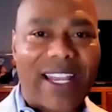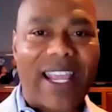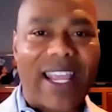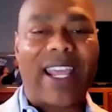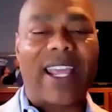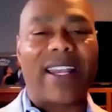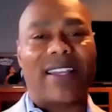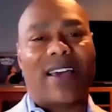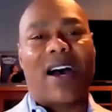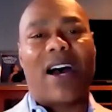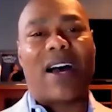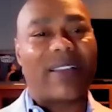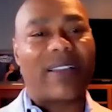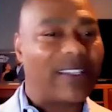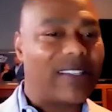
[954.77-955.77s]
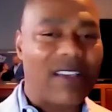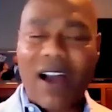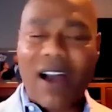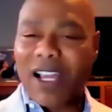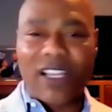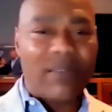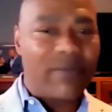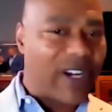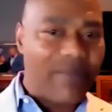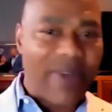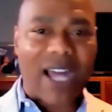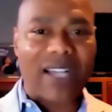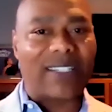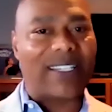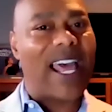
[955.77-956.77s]
And talk a little bit
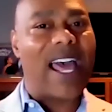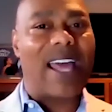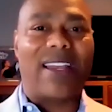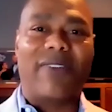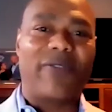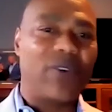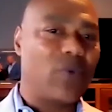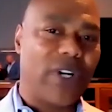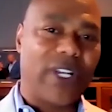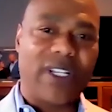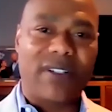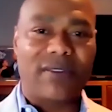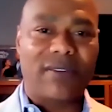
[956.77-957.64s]
about that, if you would.